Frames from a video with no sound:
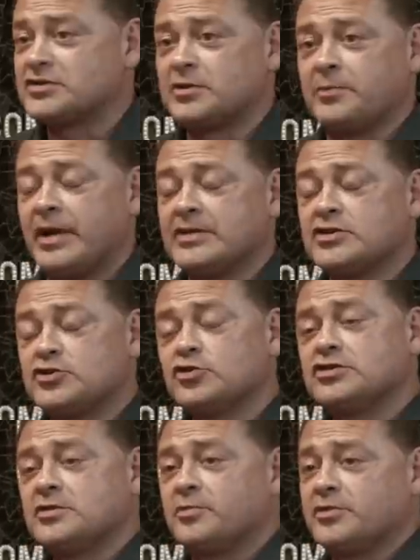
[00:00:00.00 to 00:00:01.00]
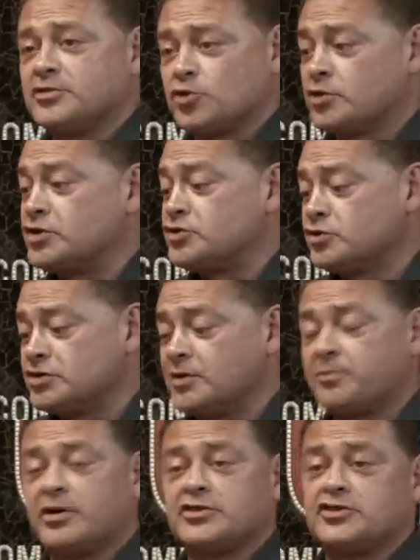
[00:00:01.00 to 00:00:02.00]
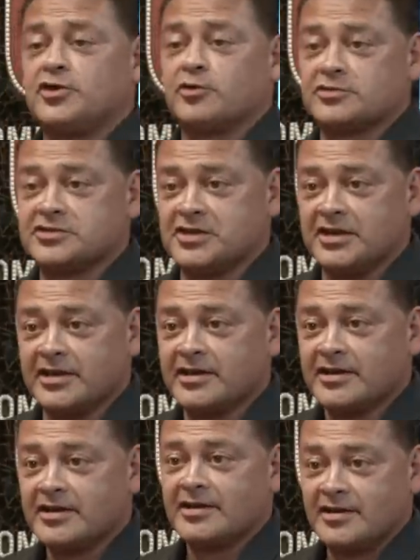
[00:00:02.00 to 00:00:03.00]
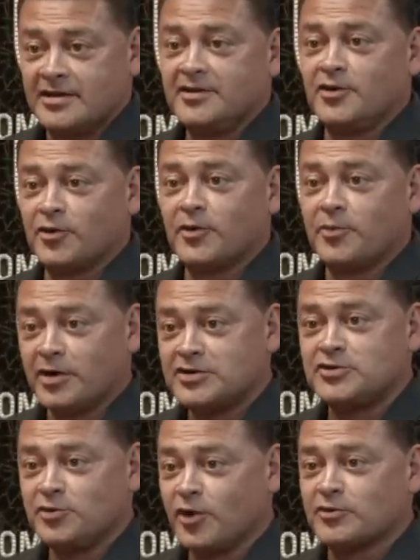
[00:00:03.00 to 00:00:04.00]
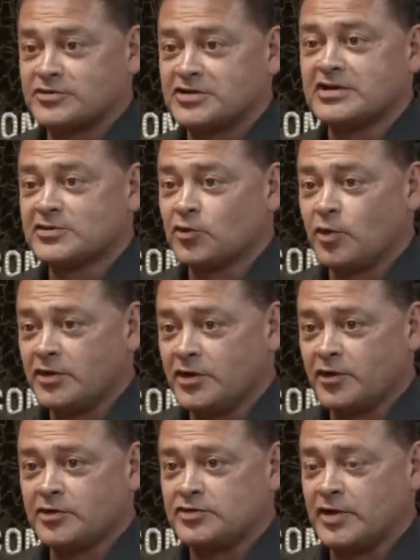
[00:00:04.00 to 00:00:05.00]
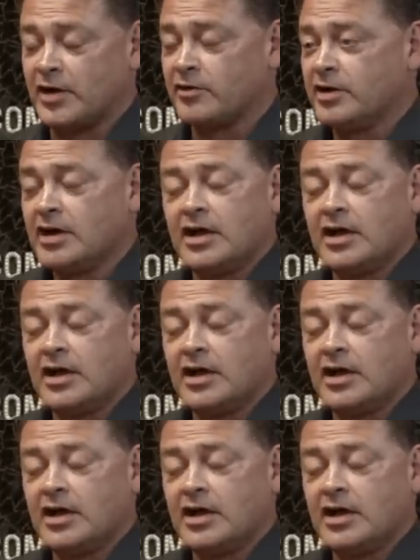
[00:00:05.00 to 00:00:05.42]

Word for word: depends. It's usually the punch you don't see. Mm-hmm. You know, the punch you don't see is the one that hurts you.